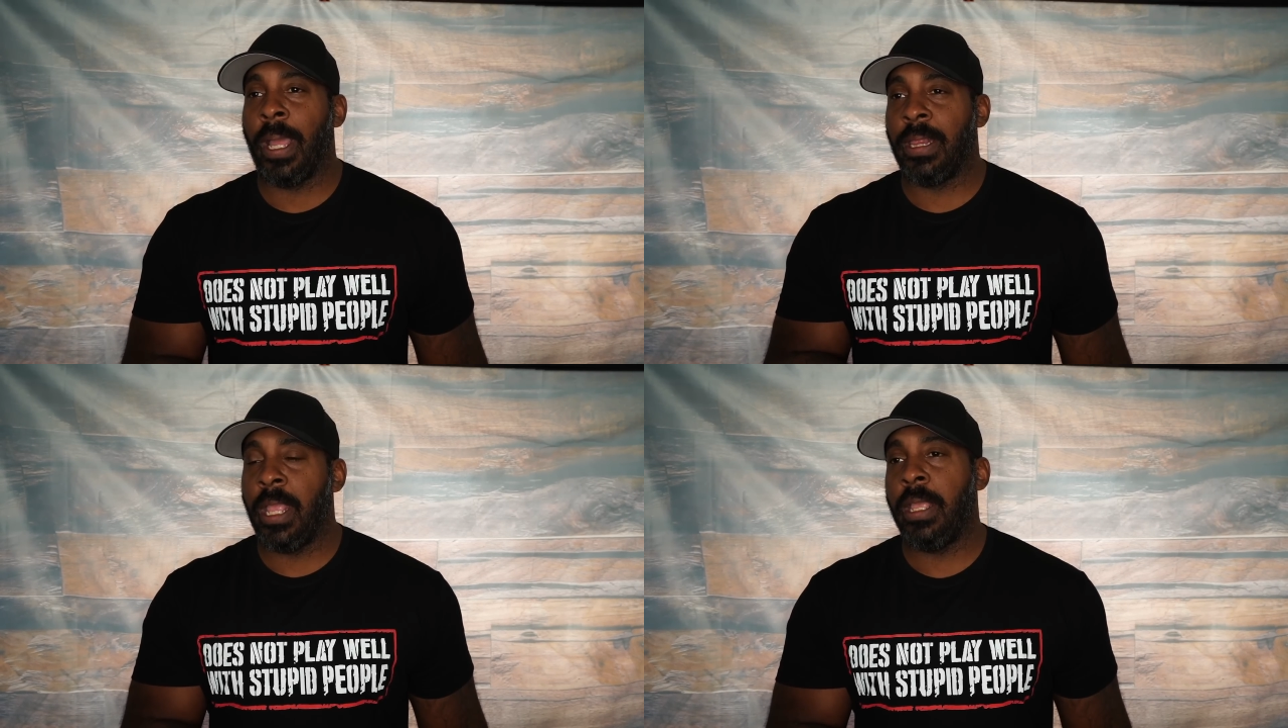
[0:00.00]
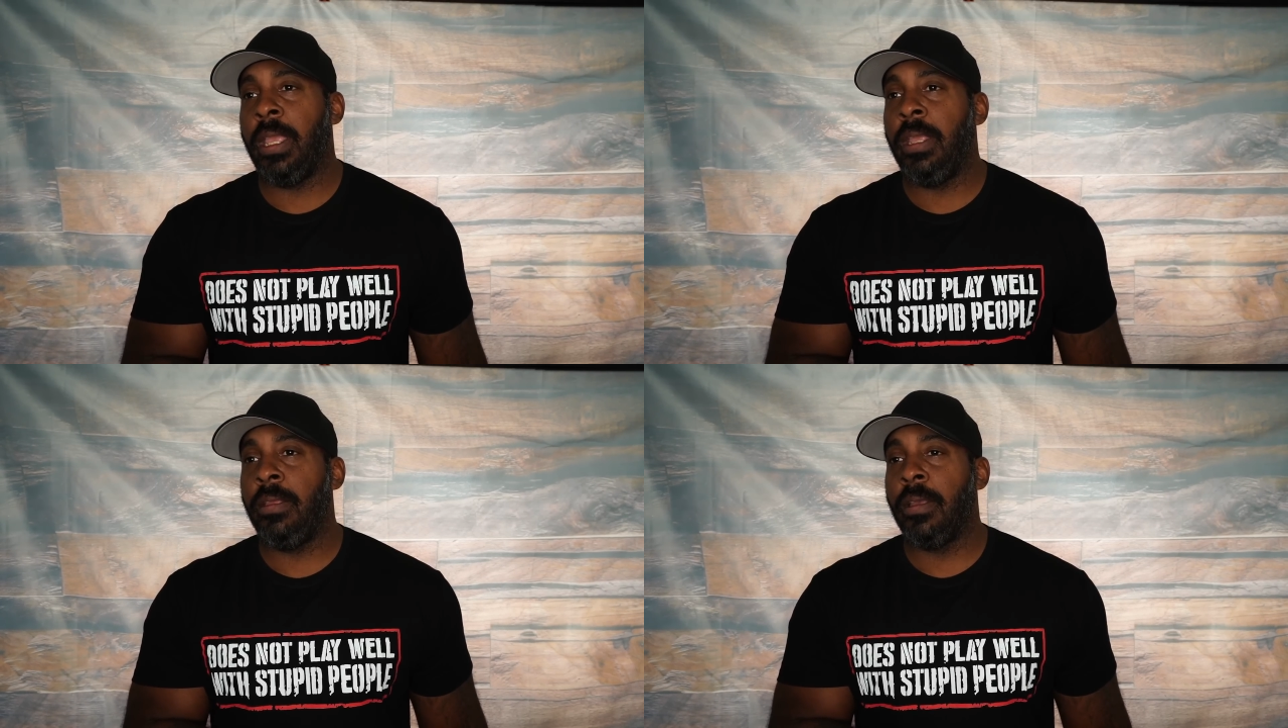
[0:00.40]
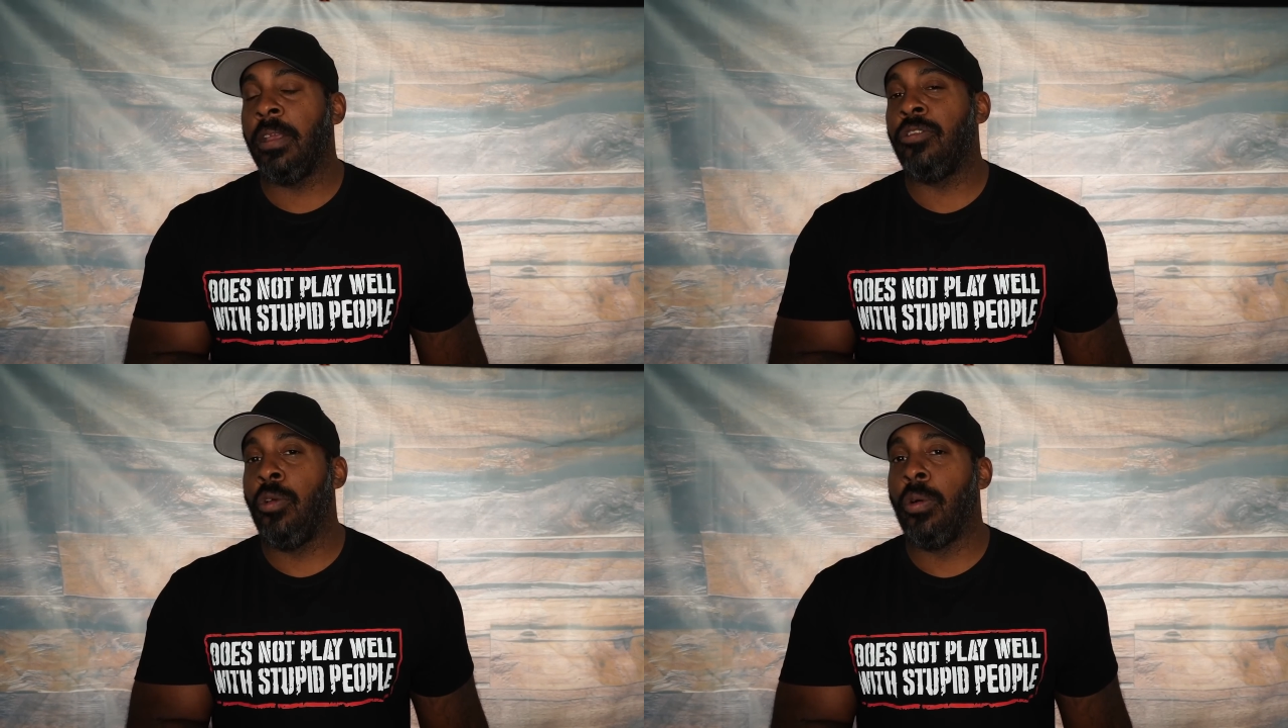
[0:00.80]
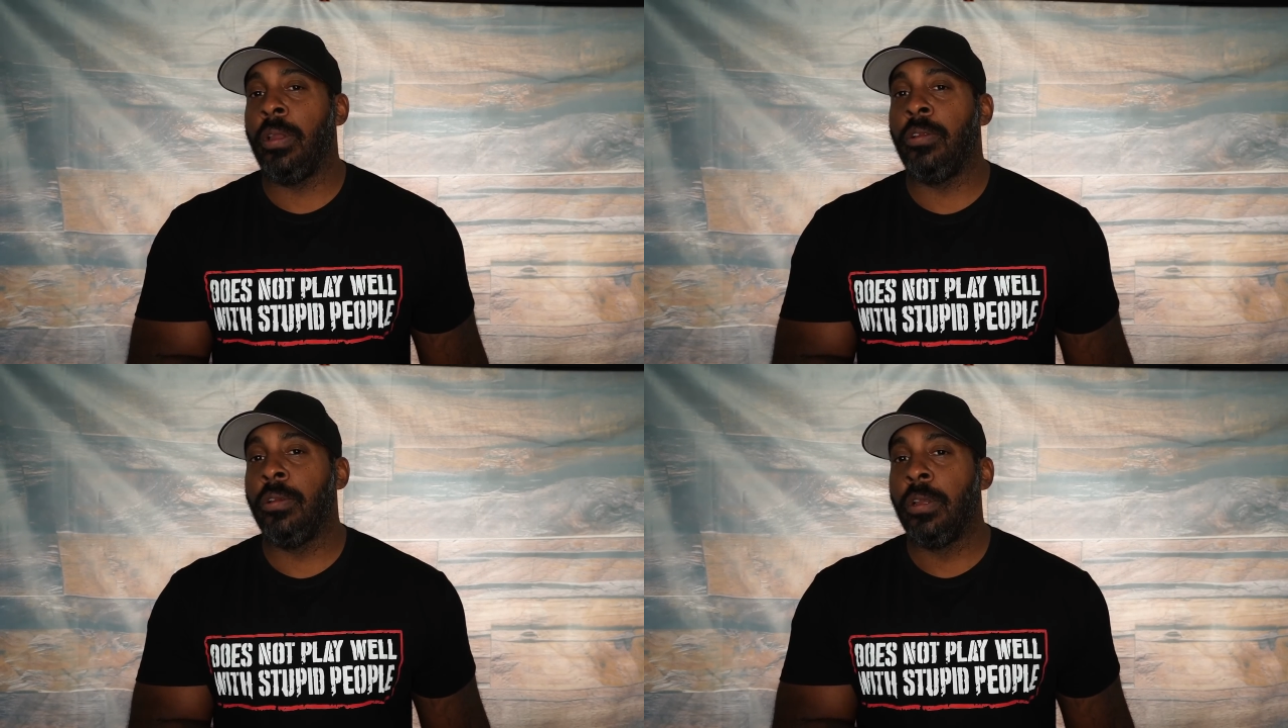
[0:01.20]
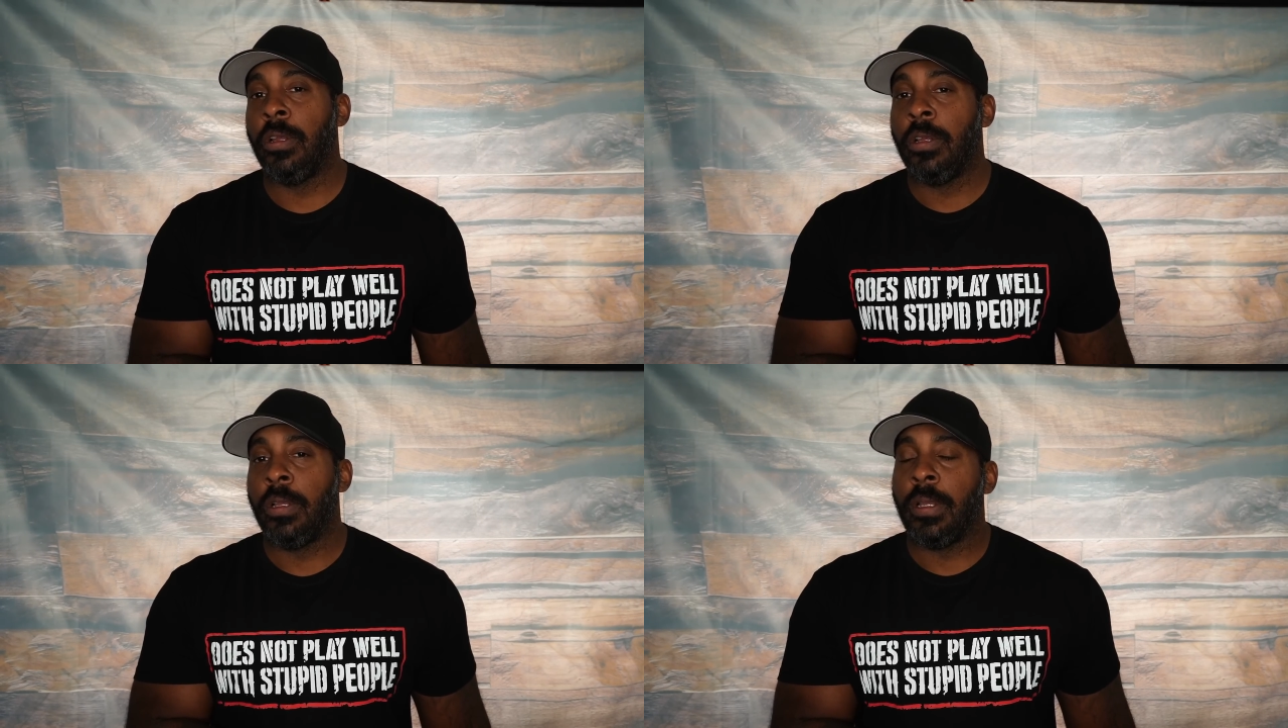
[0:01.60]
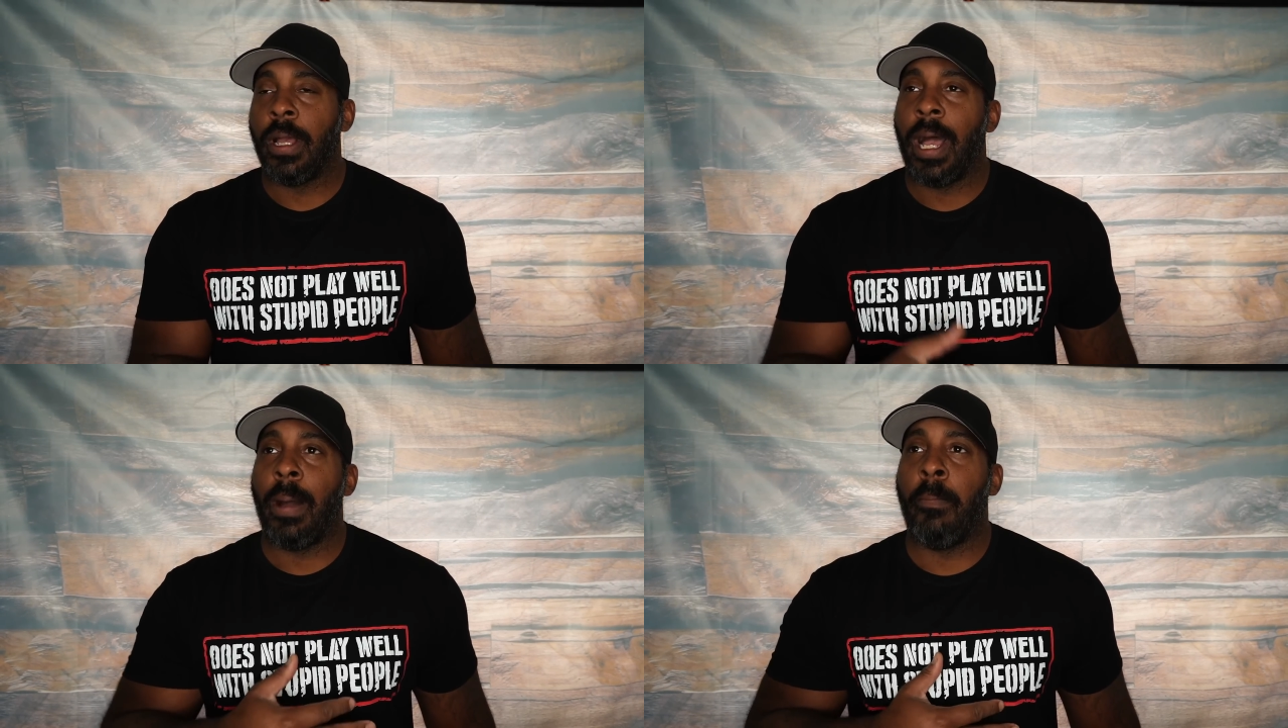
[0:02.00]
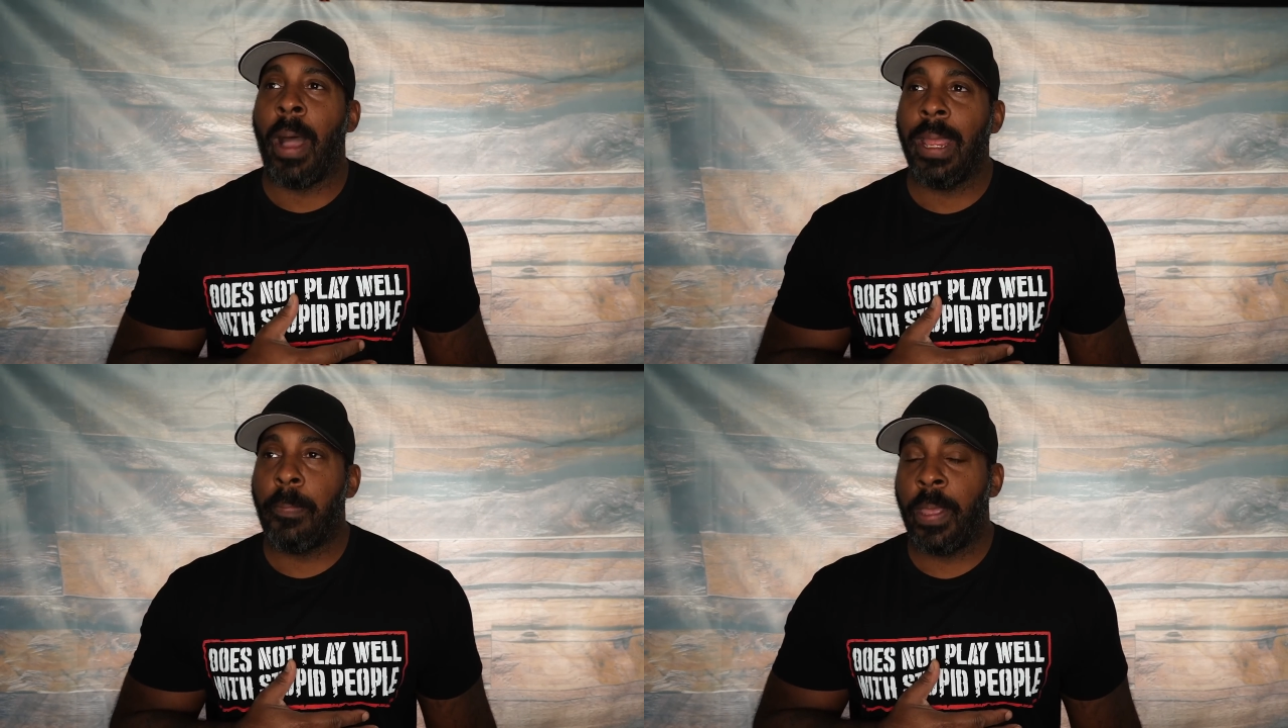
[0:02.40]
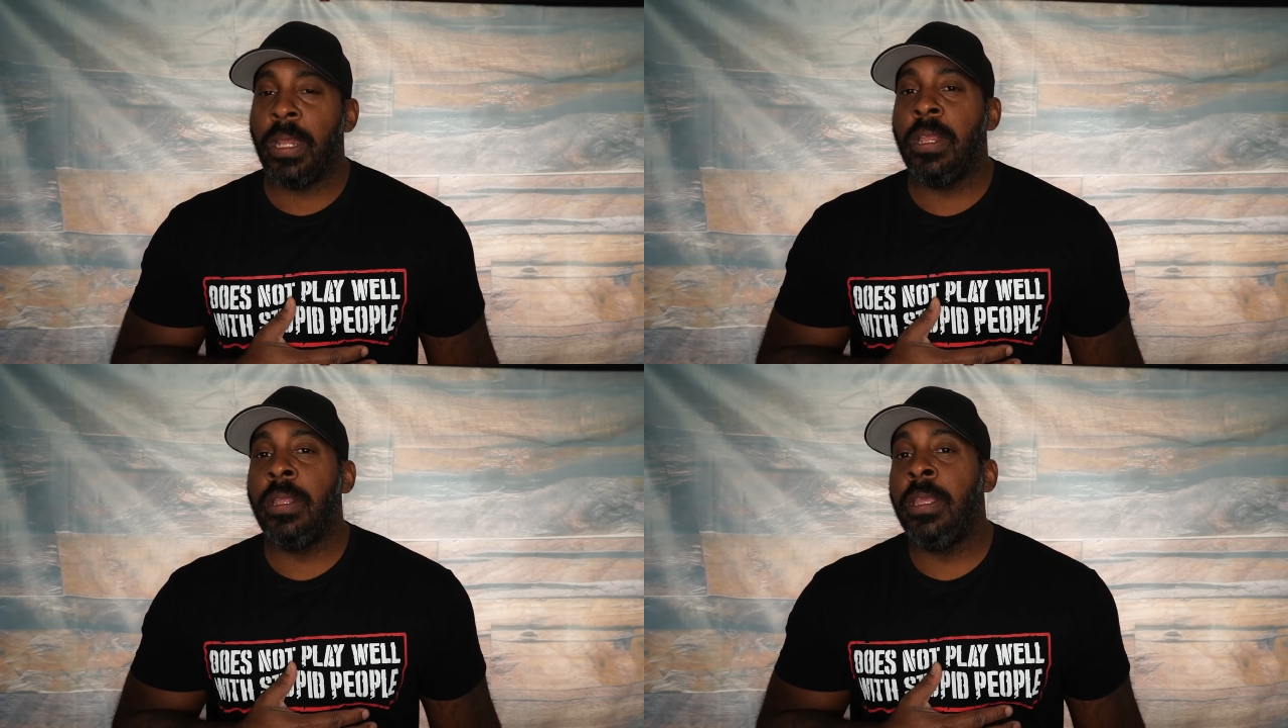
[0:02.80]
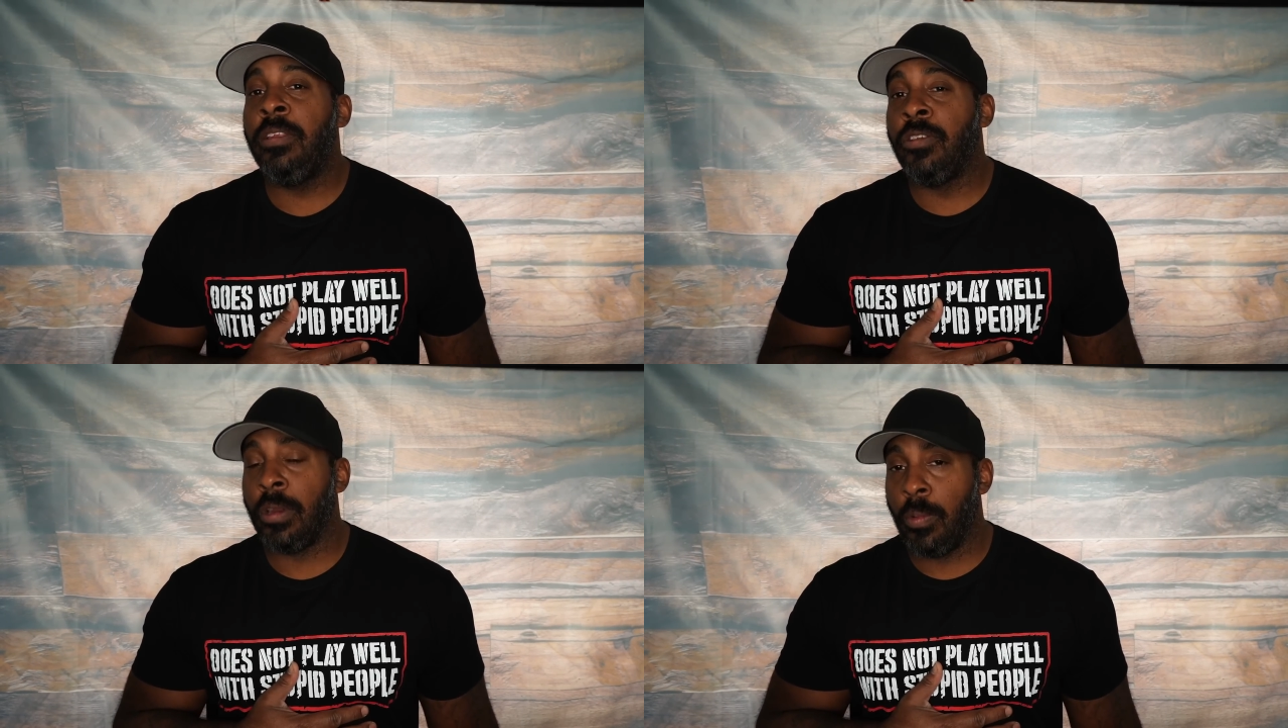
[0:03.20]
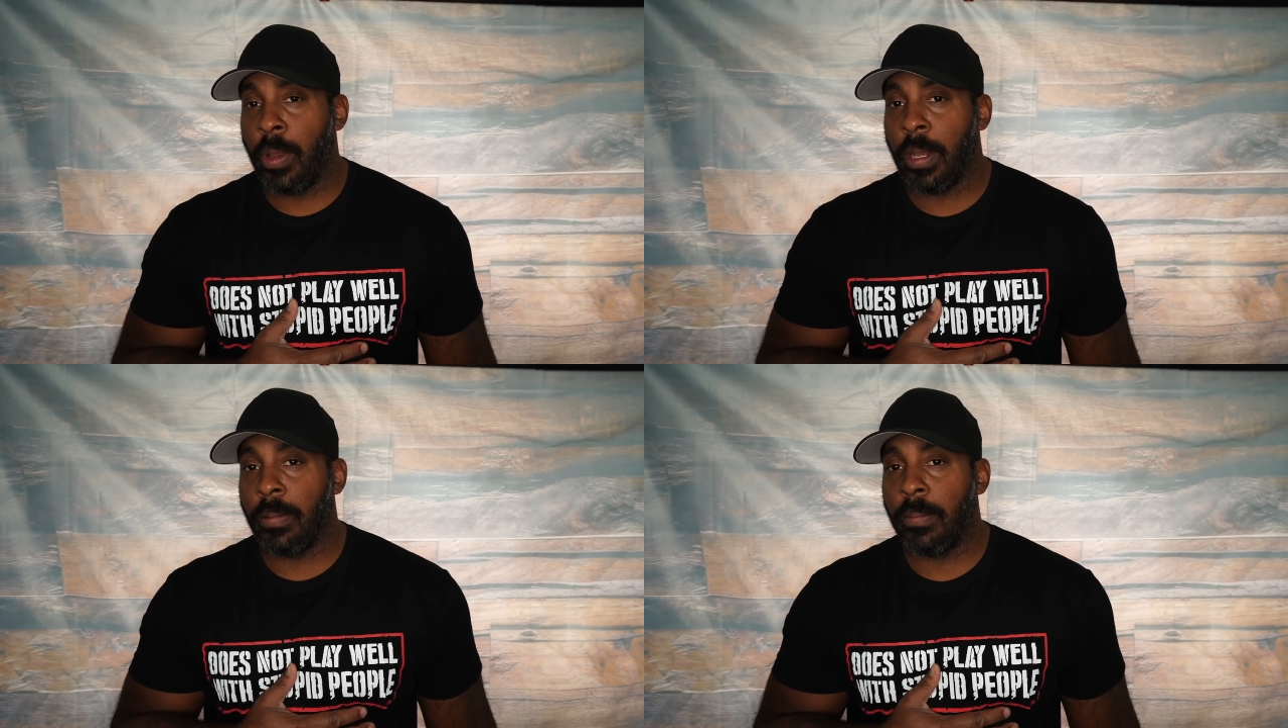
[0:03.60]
I think he is going, my opinion, he's going to win.